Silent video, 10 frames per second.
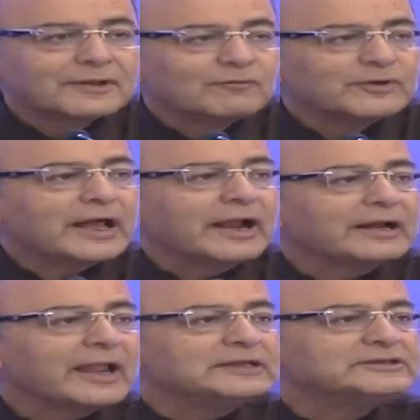with a
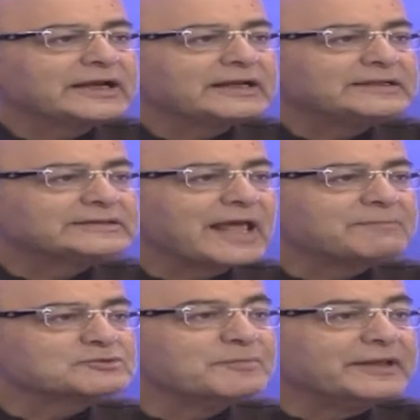headline Jaitley
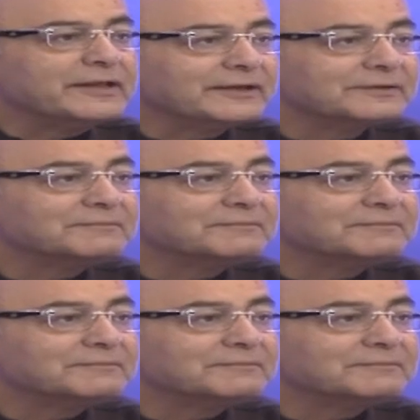slams media.